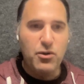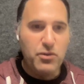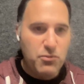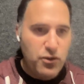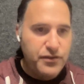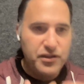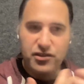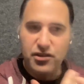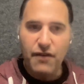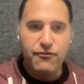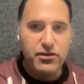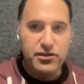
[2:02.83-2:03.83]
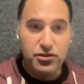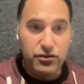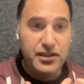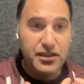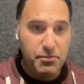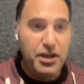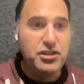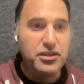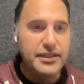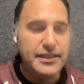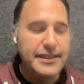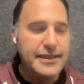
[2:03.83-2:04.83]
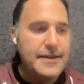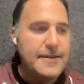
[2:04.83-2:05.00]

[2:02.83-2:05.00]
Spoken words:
When we moved to software as a service, especially,